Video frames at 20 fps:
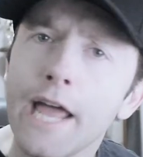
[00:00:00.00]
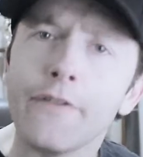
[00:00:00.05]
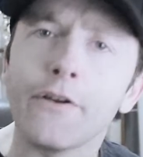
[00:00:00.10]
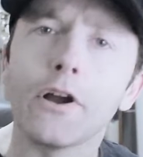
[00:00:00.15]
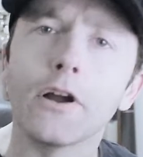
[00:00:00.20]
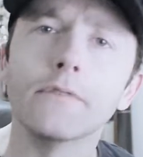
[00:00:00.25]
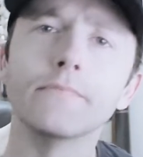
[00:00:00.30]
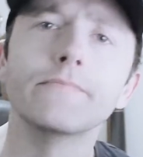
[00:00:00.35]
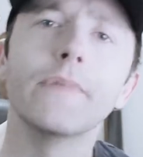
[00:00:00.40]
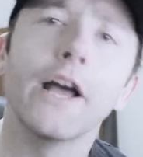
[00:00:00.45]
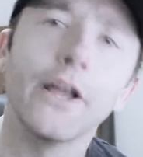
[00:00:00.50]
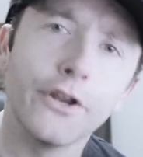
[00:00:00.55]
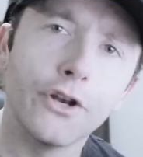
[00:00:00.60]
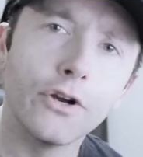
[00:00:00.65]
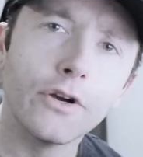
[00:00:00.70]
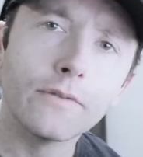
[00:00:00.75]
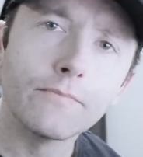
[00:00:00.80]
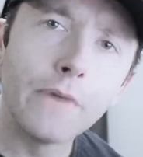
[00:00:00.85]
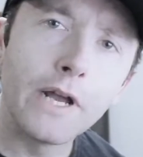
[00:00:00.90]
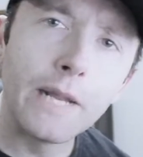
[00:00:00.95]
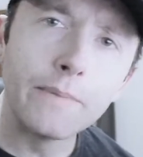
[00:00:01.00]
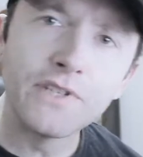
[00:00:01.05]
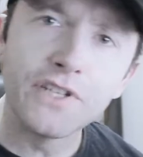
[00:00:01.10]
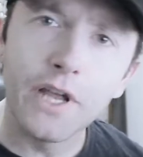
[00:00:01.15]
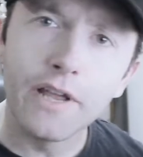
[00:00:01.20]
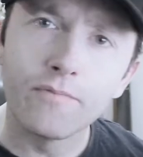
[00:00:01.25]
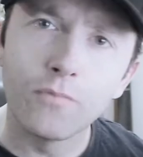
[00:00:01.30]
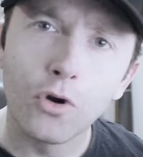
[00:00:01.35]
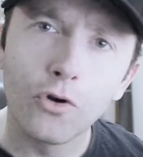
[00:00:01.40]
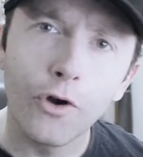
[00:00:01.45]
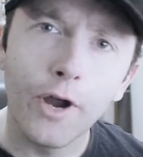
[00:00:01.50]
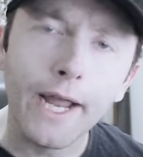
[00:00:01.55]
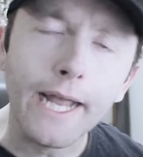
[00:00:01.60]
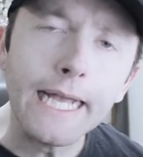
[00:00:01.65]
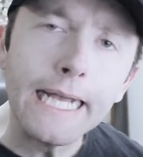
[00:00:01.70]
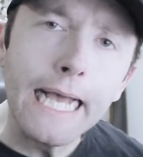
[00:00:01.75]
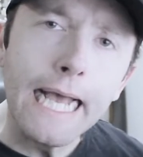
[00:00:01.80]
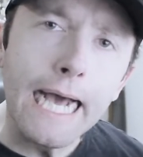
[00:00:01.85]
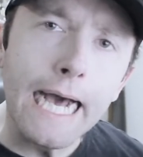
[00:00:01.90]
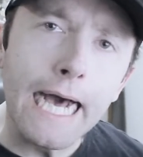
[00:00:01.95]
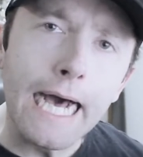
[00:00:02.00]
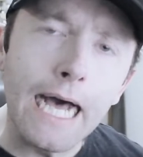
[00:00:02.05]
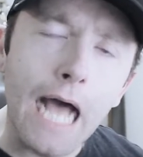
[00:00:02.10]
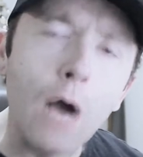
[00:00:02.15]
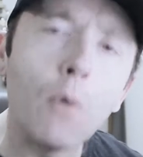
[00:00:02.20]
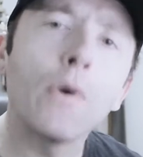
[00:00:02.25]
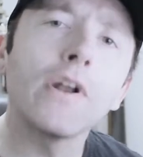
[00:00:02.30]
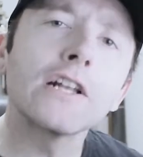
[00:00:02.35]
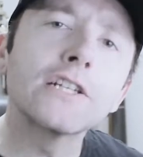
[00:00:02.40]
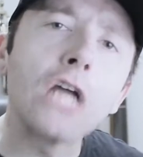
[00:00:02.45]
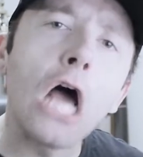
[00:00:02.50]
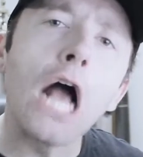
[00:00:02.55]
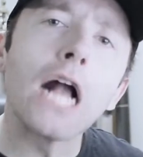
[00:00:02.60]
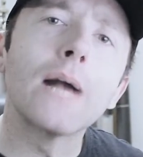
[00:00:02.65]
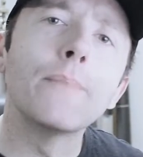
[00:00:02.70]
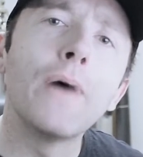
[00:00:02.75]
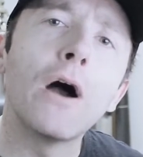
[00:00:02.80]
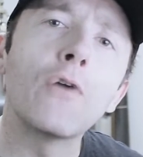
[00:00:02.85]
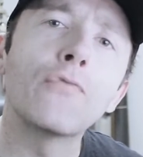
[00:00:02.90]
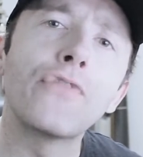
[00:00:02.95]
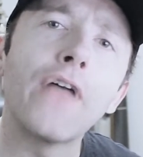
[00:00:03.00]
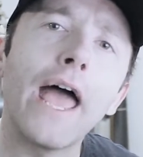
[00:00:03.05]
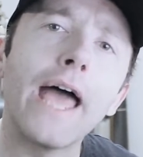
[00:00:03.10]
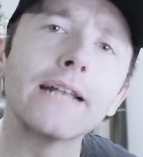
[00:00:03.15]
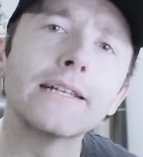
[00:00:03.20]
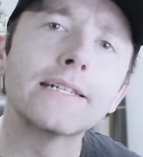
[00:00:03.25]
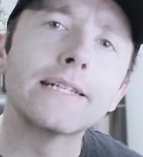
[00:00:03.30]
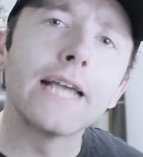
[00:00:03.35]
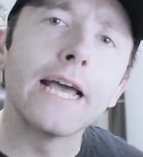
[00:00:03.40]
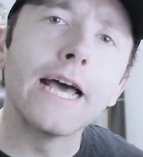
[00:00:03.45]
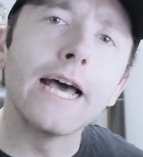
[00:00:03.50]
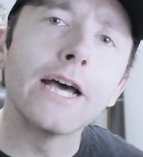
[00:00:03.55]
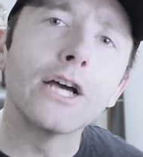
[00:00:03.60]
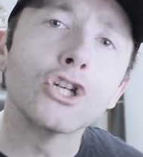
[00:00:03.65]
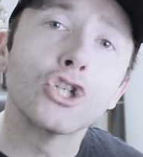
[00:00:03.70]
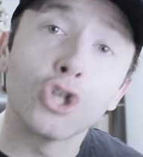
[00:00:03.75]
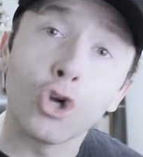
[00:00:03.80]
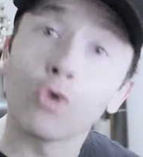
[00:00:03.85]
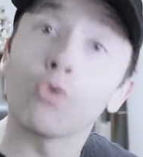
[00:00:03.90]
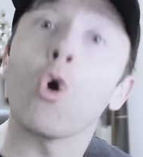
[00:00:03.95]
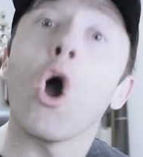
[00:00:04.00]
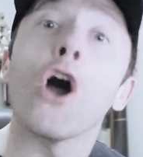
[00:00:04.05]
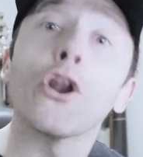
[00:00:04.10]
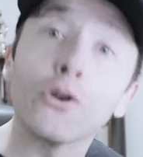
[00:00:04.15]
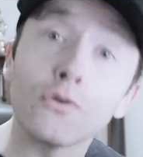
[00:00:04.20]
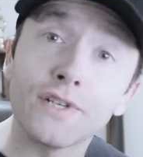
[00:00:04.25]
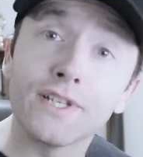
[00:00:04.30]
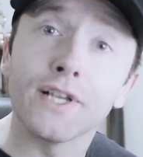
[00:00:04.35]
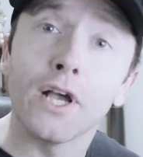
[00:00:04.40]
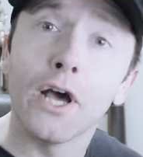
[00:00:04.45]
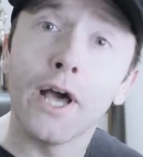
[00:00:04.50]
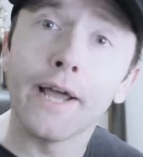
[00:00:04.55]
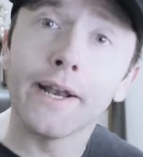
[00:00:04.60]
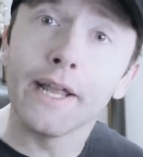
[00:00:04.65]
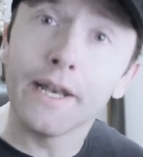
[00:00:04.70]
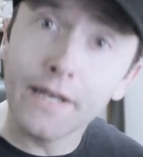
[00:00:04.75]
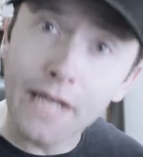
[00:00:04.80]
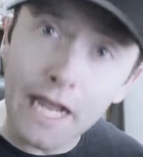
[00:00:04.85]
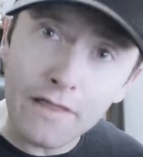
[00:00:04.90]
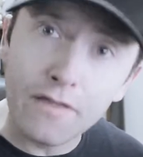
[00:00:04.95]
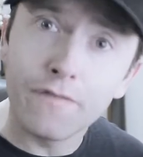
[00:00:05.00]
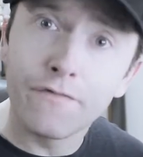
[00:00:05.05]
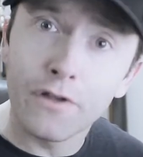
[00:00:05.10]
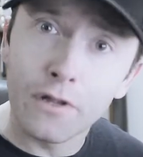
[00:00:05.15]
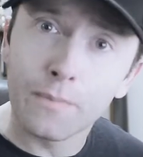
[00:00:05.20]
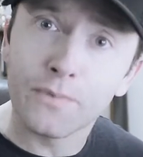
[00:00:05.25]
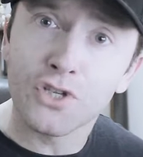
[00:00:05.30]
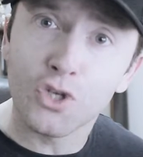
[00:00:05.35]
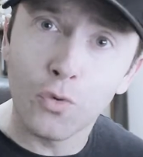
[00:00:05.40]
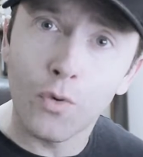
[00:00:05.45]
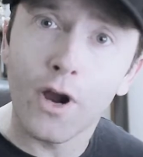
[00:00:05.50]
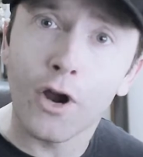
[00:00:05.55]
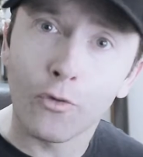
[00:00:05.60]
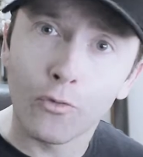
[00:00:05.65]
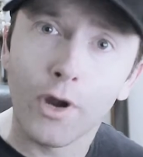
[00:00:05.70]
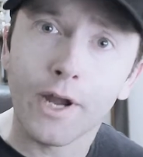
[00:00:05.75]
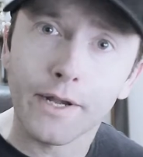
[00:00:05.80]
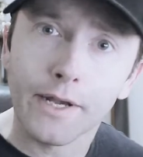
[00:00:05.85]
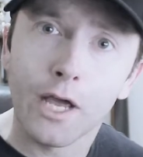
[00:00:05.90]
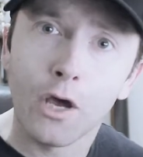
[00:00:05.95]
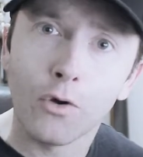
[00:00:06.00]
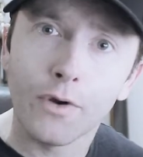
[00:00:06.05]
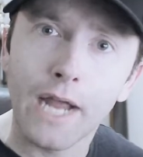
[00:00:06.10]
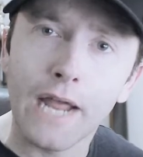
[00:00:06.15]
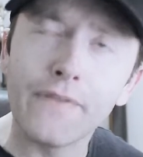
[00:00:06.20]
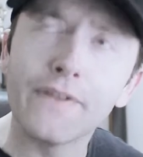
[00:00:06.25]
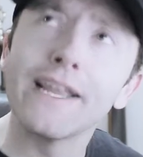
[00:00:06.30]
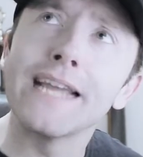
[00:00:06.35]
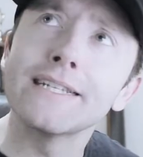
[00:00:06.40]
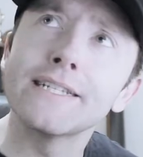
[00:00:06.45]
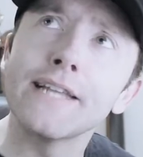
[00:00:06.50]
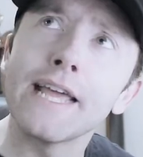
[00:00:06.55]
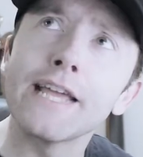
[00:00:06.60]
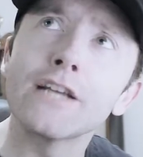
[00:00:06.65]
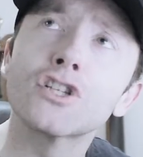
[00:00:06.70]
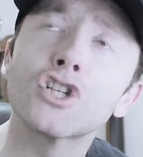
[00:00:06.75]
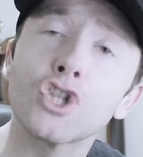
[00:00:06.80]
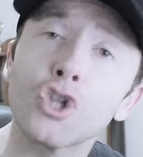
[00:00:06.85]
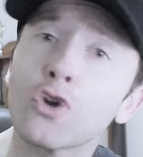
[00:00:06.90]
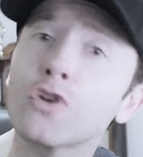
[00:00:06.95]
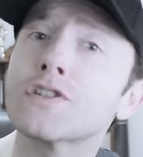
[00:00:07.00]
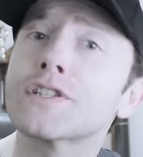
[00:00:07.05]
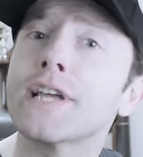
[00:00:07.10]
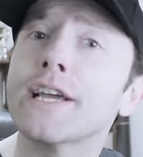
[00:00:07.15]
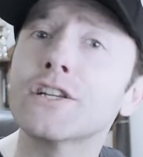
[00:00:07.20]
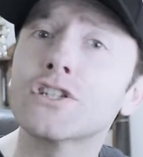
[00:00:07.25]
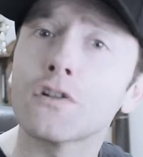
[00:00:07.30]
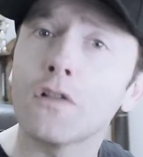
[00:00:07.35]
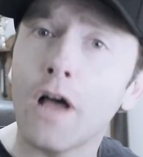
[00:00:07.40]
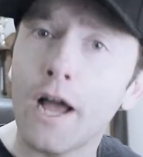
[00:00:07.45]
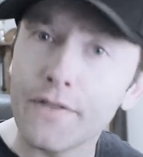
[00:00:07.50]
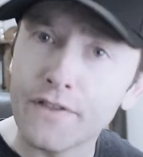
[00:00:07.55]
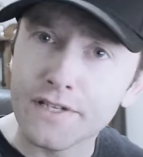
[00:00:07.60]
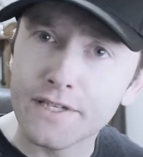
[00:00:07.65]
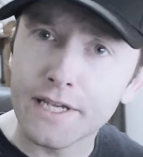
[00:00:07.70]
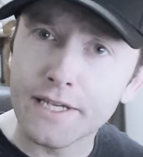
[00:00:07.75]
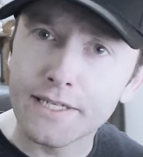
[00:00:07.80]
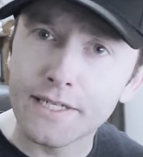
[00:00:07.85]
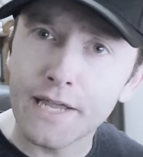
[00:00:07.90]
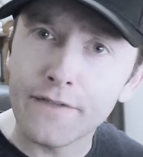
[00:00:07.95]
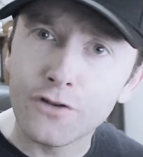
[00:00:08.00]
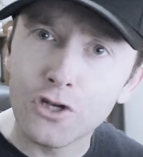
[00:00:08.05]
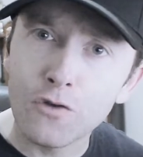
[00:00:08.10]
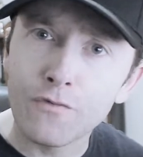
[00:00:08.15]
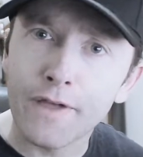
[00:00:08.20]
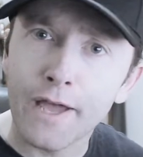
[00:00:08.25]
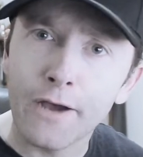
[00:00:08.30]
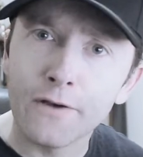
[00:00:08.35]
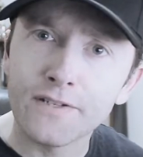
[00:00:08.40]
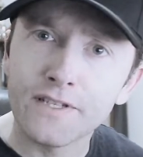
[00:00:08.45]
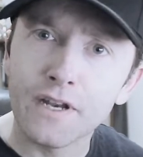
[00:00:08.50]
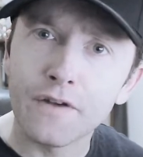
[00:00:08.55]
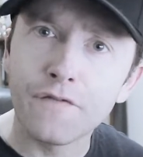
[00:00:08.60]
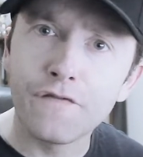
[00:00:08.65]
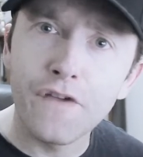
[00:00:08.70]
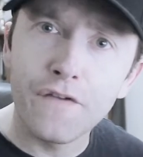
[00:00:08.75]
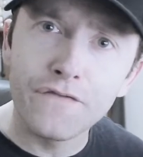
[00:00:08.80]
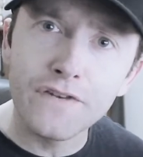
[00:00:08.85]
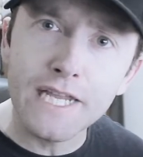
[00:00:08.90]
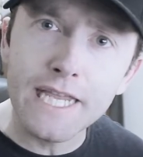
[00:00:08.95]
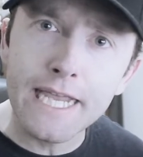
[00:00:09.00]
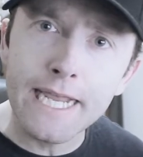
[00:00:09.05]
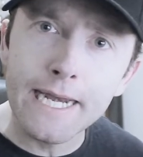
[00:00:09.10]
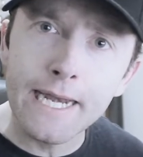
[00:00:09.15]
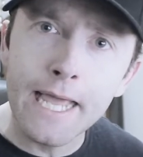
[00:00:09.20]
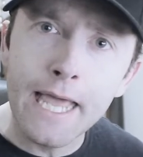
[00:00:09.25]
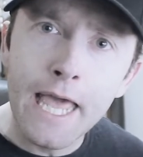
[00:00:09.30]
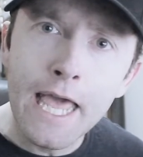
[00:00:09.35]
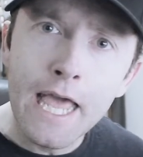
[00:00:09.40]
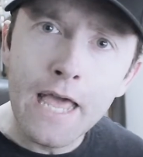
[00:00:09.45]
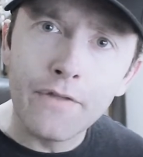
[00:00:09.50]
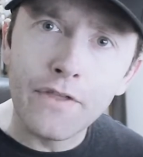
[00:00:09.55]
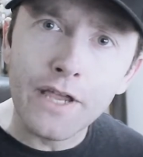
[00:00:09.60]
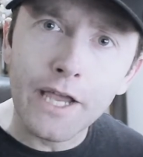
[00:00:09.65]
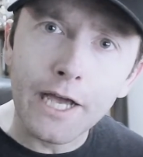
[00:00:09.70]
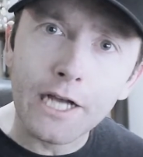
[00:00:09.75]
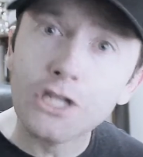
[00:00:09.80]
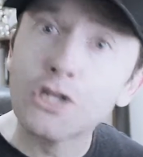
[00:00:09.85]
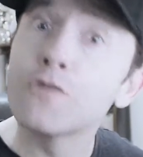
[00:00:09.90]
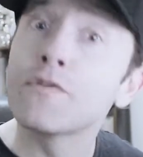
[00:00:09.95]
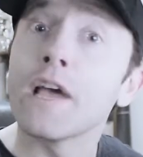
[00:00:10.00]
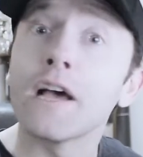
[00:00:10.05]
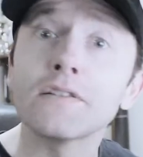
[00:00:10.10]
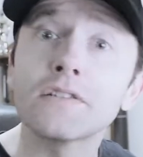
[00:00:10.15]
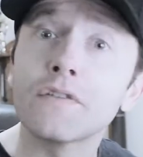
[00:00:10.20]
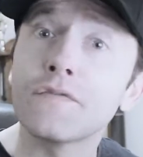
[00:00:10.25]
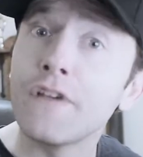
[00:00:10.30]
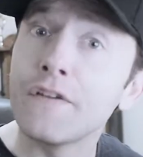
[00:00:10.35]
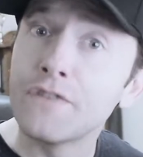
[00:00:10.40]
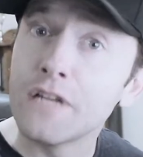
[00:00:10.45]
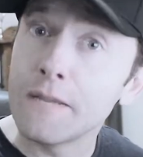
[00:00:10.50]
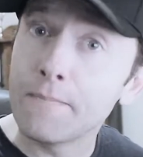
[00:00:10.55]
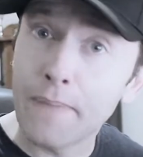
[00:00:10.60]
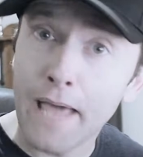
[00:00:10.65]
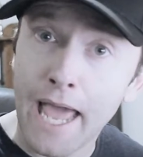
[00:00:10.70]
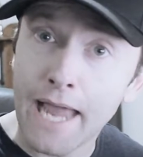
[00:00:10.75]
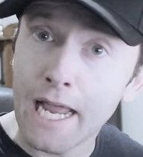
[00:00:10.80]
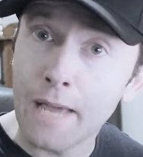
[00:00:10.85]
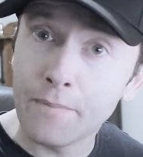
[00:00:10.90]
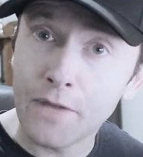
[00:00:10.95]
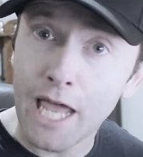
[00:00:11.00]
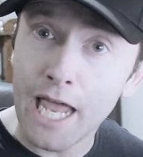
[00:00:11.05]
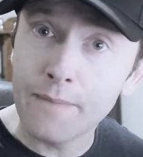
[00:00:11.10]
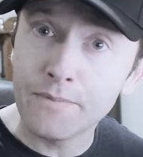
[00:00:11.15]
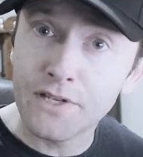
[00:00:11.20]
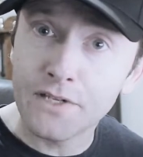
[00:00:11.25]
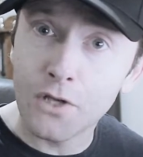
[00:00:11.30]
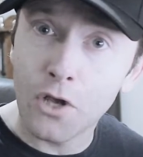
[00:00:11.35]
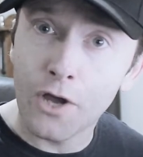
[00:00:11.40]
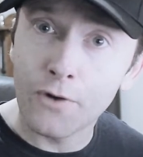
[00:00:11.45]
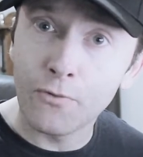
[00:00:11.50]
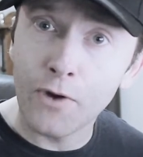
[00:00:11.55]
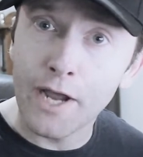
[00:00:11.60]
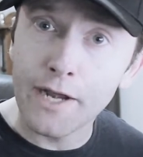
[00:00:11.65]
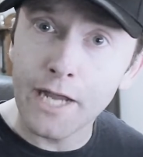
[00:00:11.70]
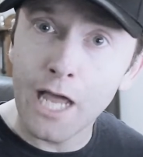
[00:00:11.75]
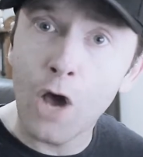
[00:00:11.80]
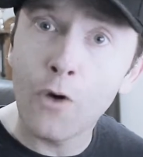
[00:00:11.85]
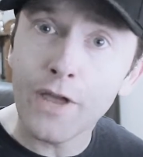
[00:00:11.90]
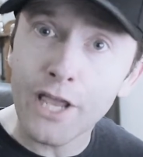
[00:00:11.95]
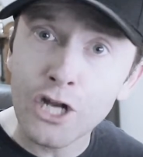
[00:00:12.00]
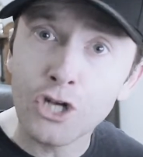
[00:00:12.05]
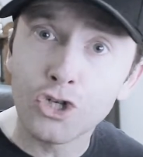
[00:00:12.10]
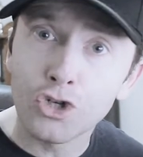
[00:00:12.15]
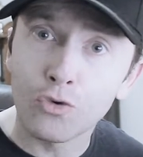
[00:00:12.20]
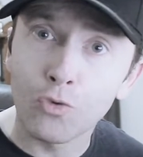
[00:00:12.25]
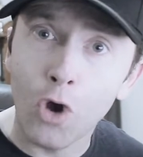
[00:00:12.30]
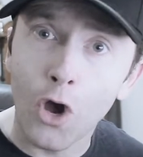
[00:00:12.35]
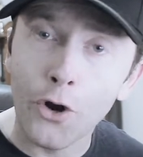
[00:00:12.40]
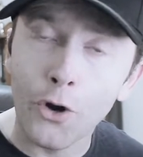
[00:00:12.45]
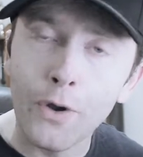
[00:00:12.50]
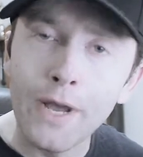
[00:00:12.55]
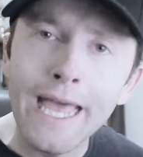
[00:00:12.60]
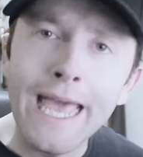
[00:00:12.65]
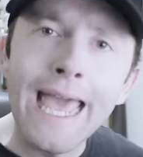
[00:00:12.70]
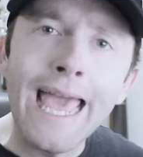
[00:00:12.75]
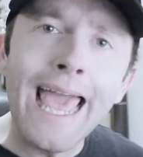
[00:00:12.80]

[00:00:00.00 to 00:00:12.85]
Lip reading: Hey there, how you doing? My name's Dave McRae. I want to talk about that Toronto sign at Nathan Phillips Square right now, okay? The date today is Thursday, July the 16th, 2015. The 2015 Pan Am Games is on right now in Toronto.